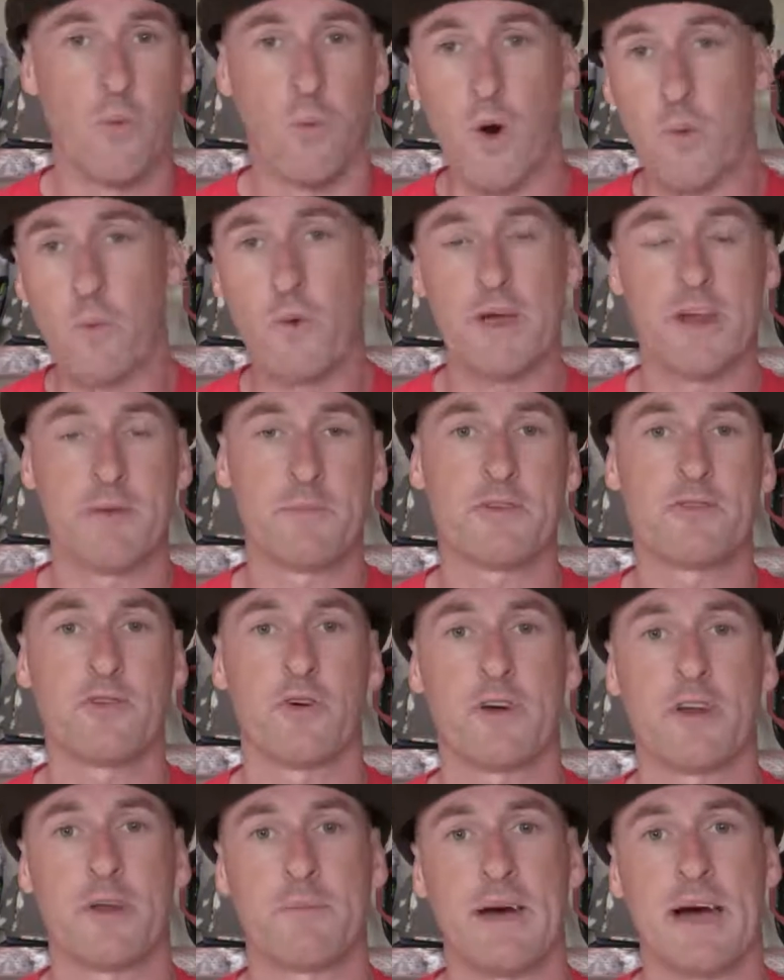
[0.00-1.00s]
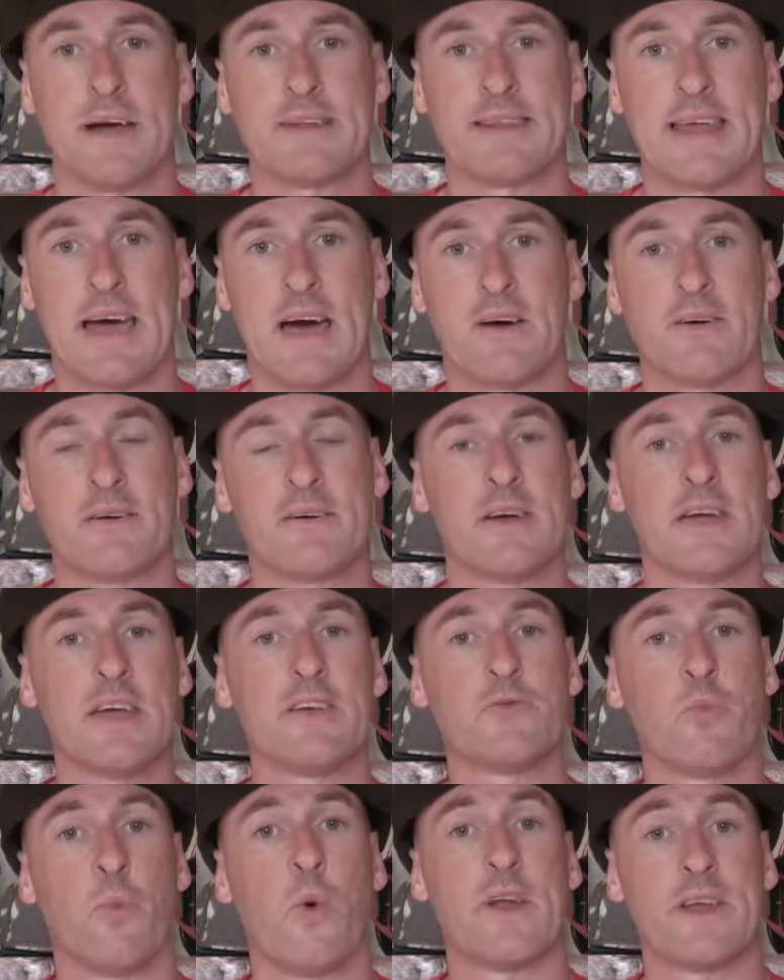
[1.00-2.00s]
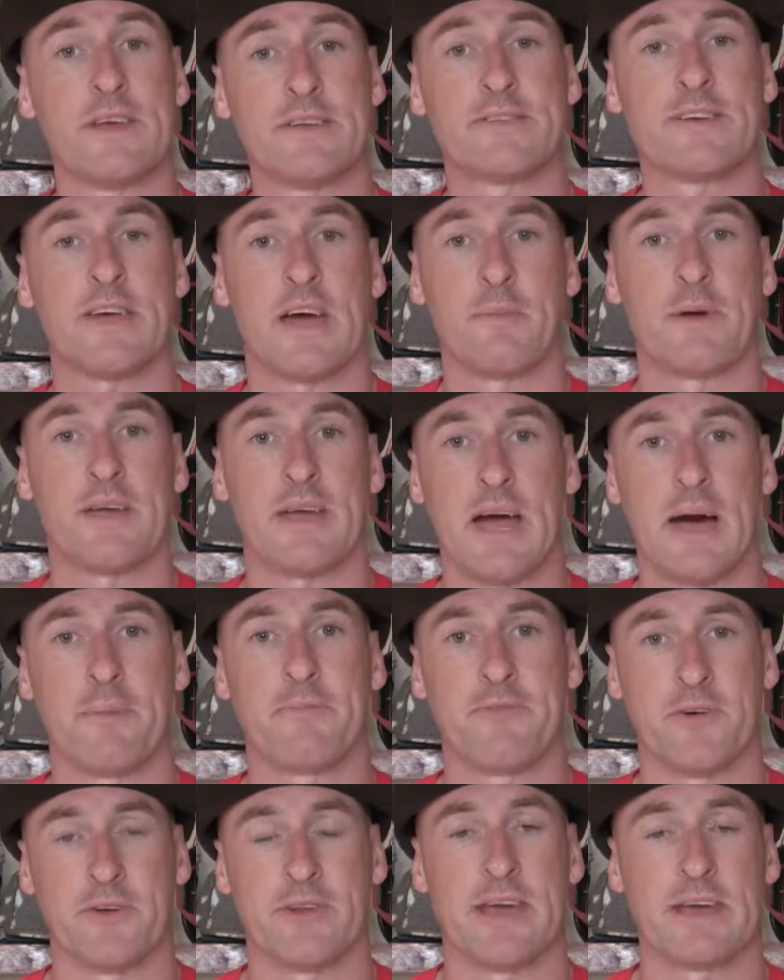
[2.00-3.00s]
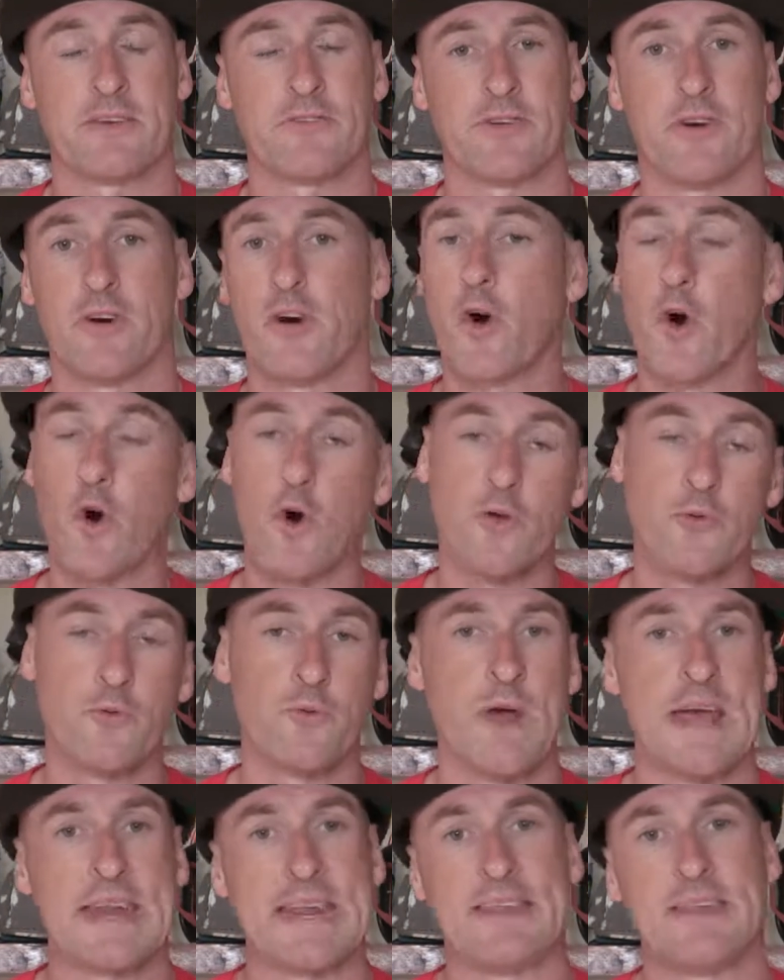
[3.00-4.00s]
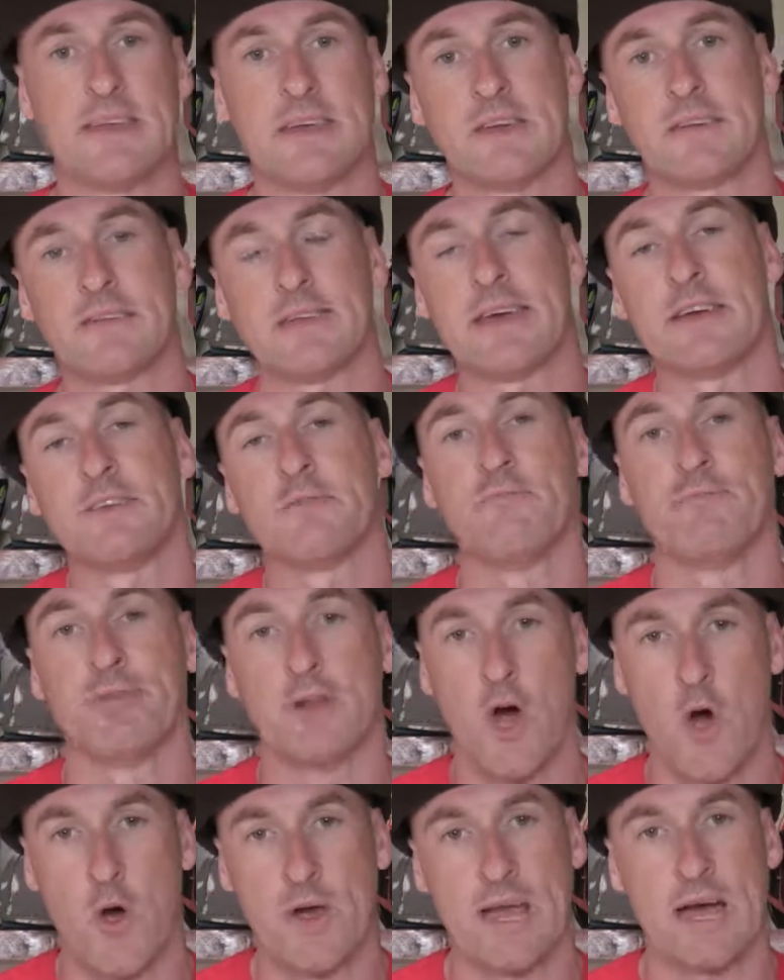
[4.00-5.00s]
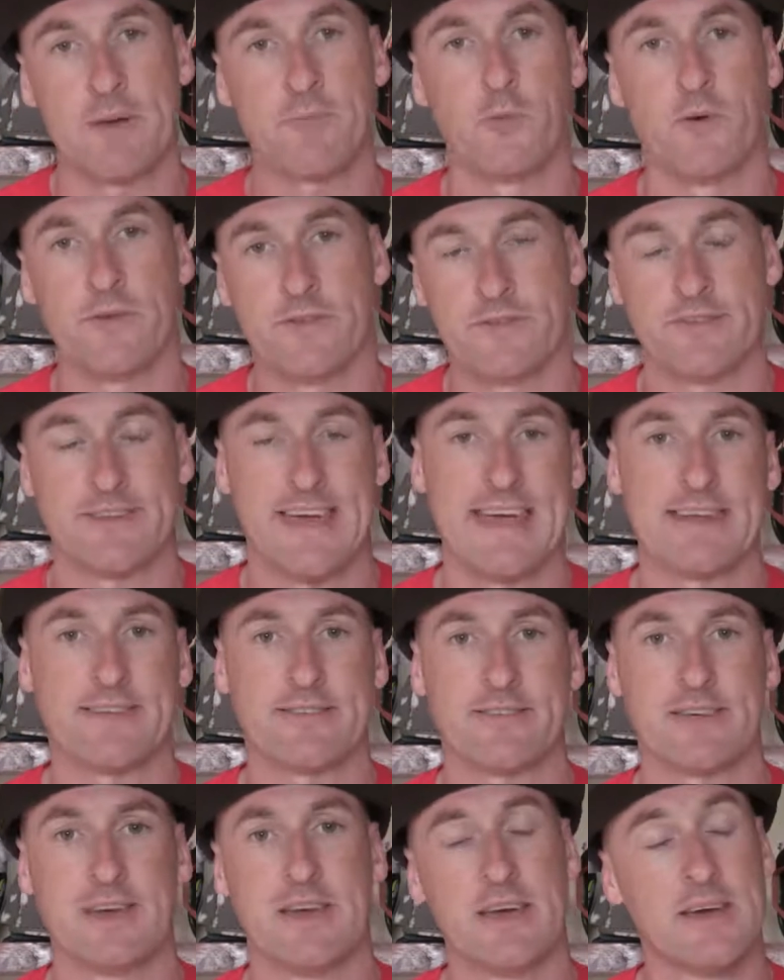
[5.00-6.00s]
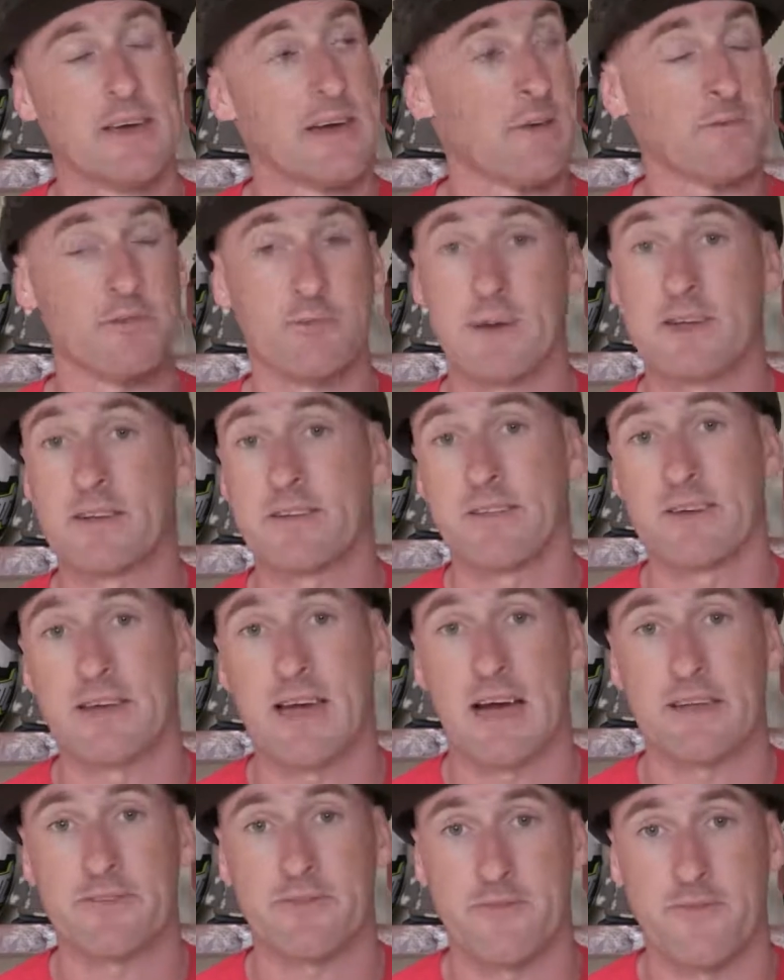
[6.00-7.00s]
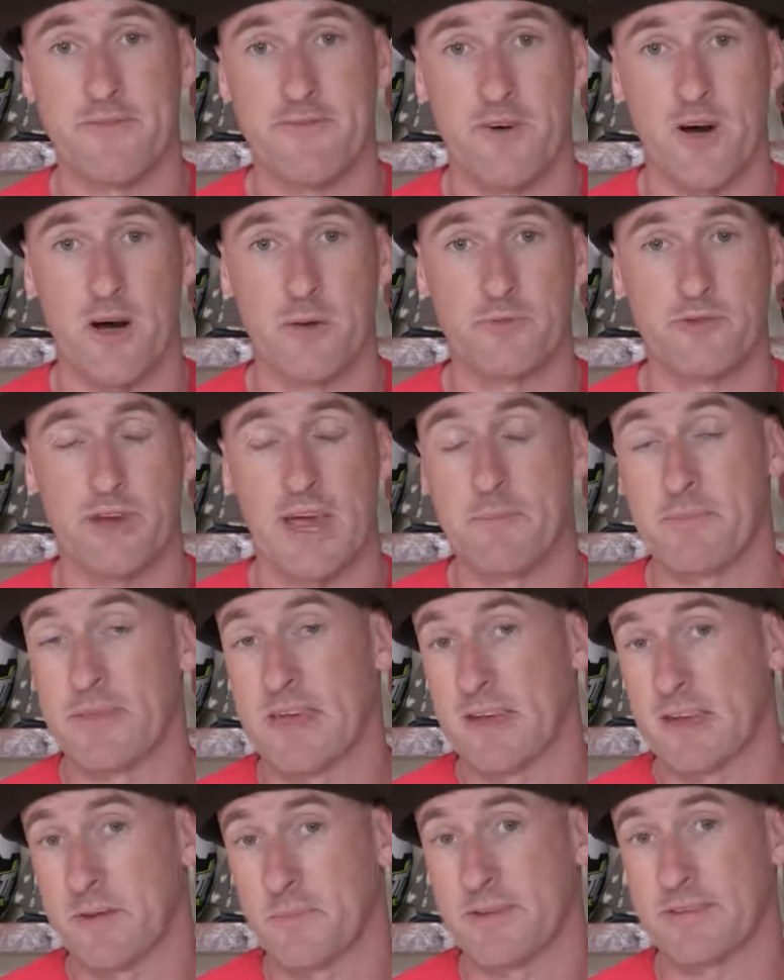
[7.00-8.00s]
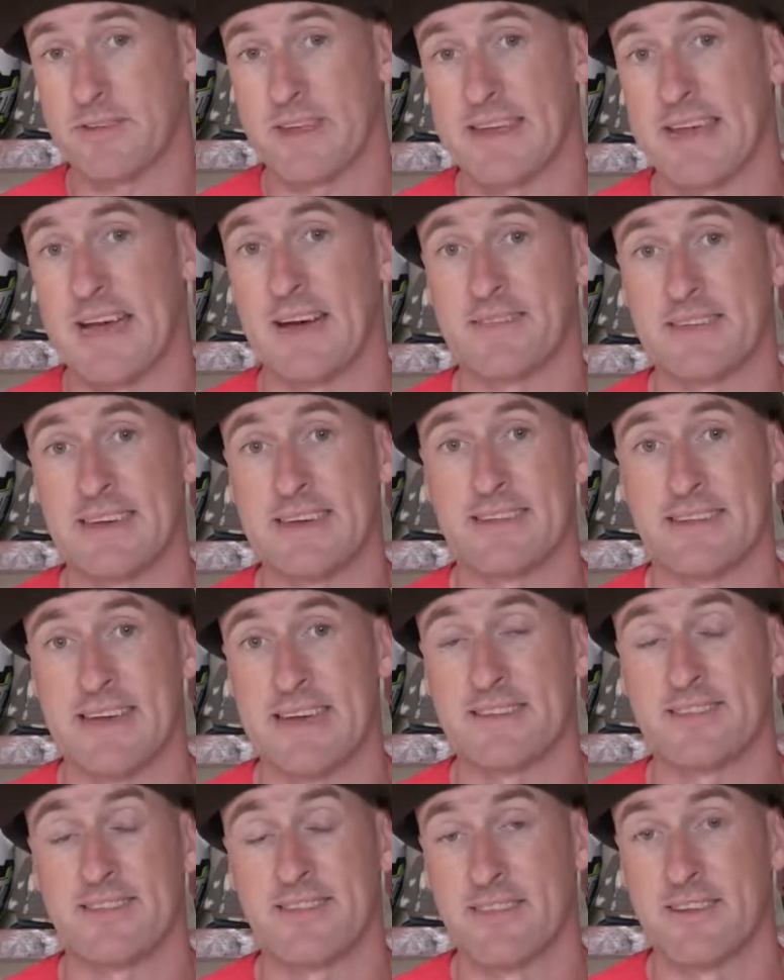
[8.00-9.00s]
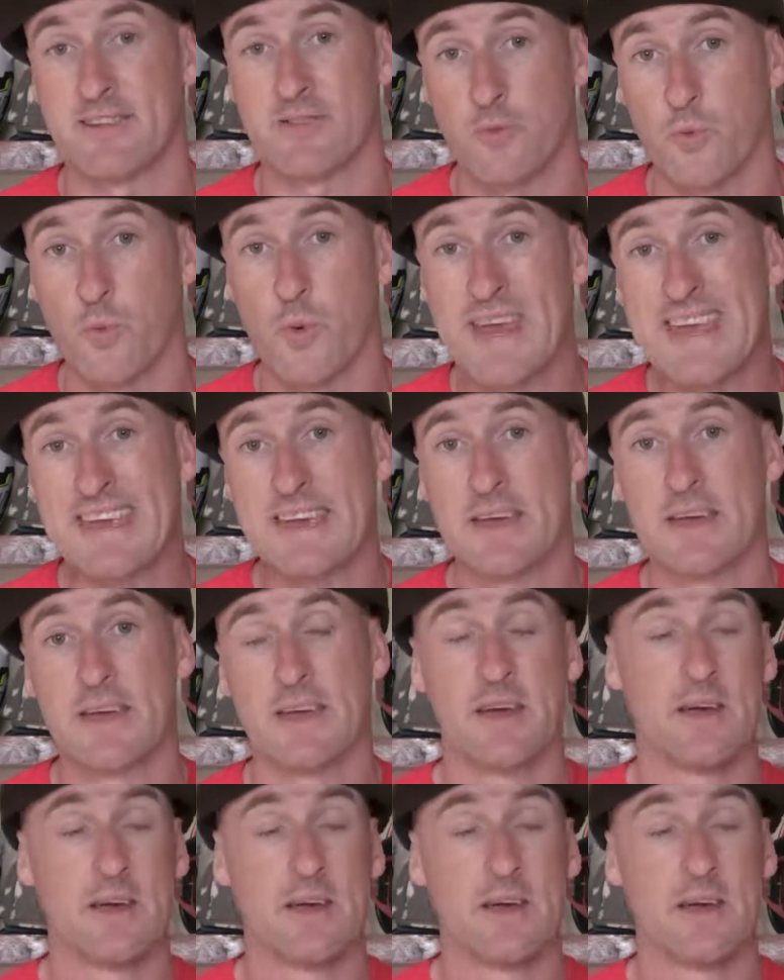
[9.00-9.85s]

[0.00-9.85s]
What we're going to be talking about now is what is coming up for next year. Already the internet is blowing up with dates. I'm speaking to the guys from Farm Jam. They're going to be sending out their dates this week.